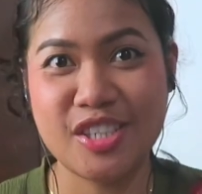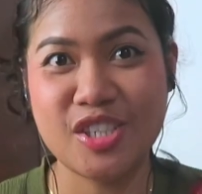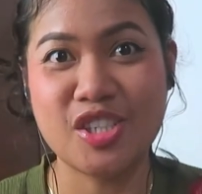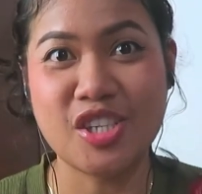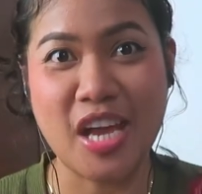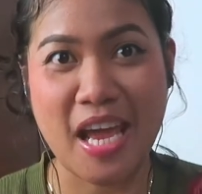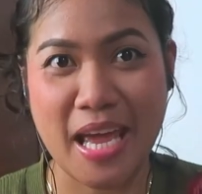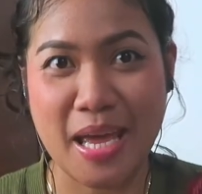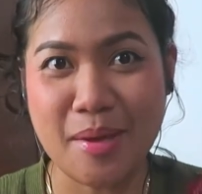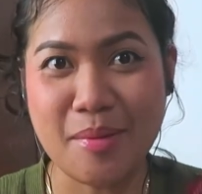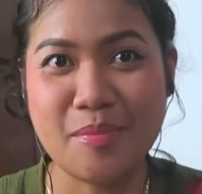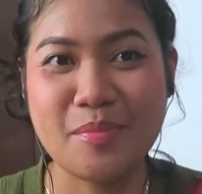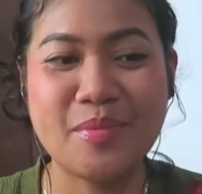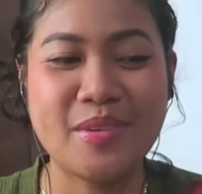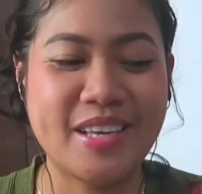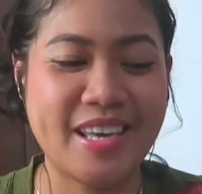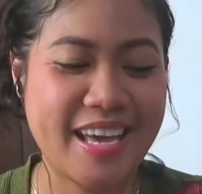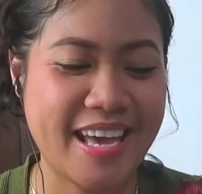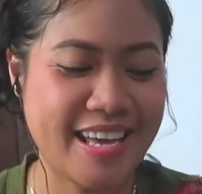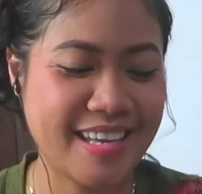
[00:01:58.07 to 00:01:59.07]

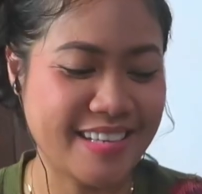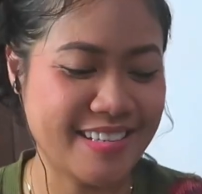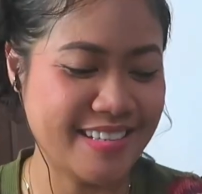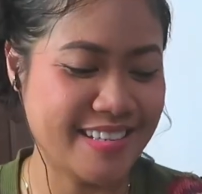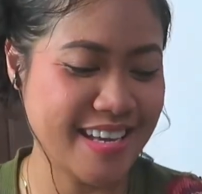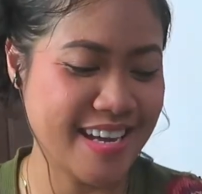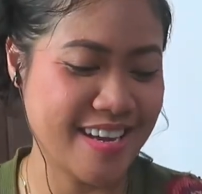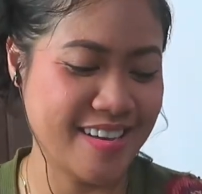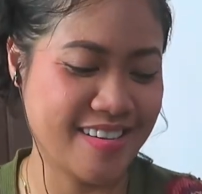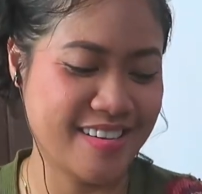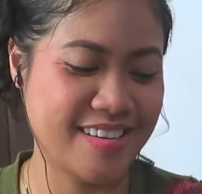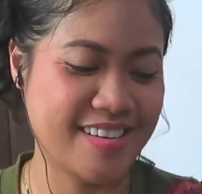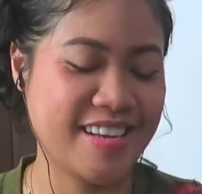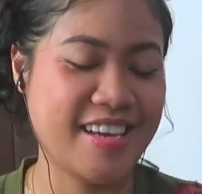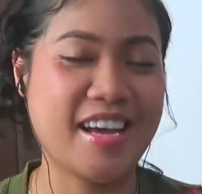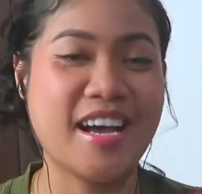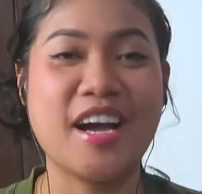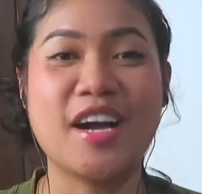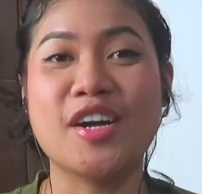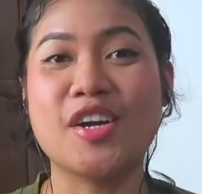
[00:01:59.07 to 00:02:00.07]
shape and
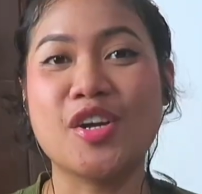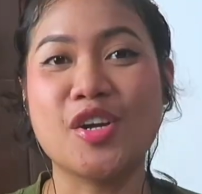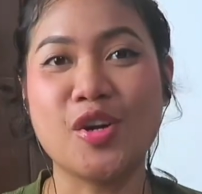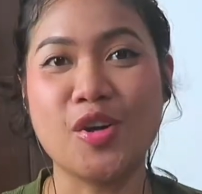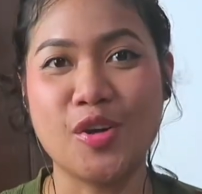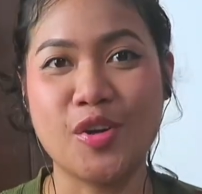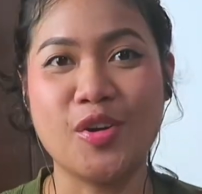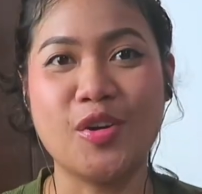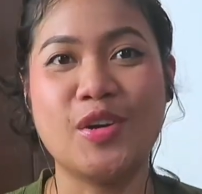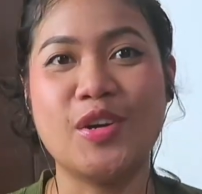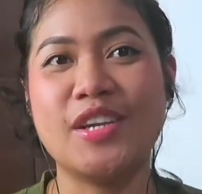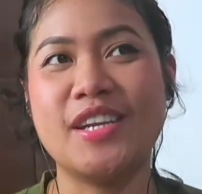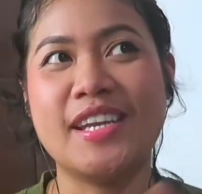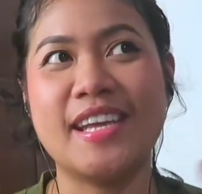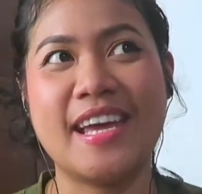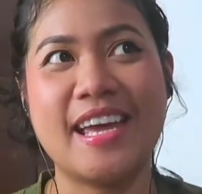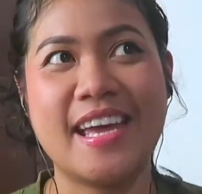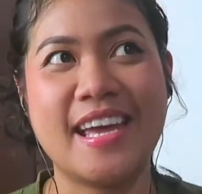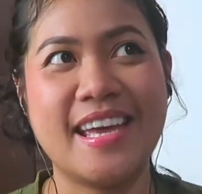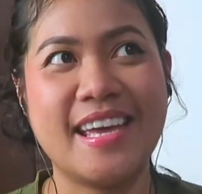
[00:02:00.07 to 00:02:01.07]
in a
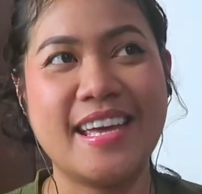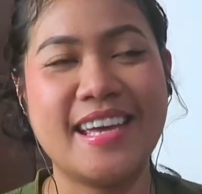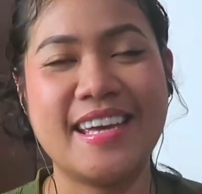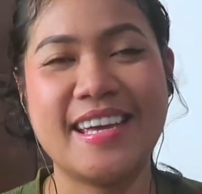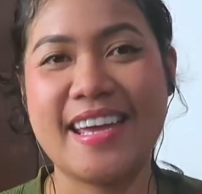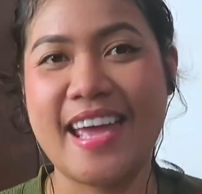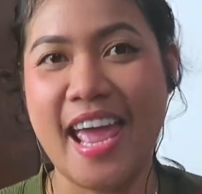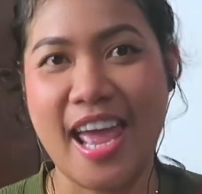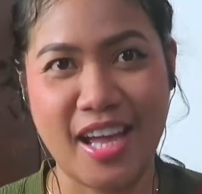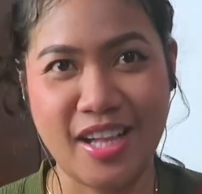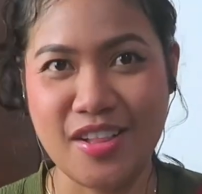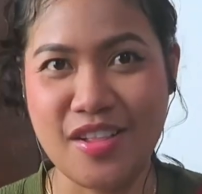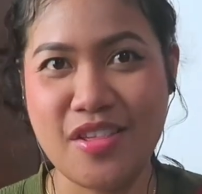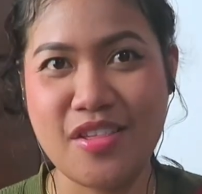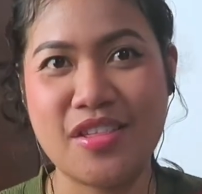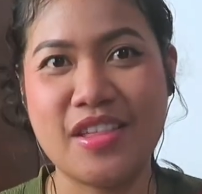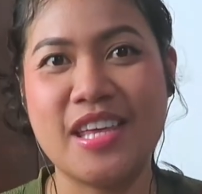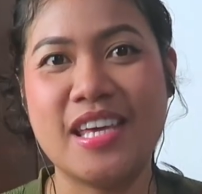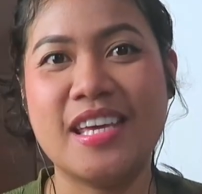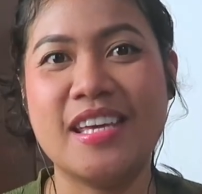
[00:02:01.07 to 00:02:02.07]
good,
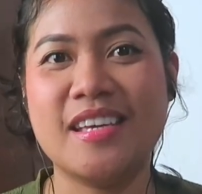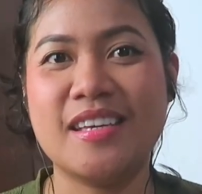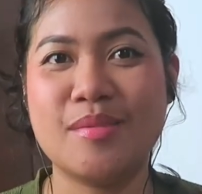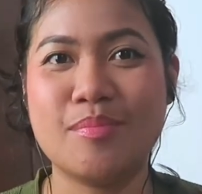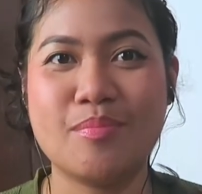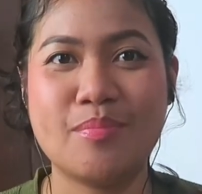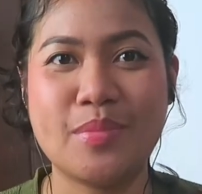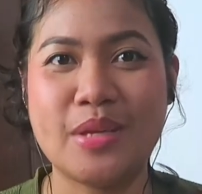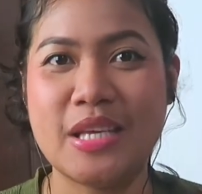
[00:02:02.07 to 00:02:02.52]
healthy,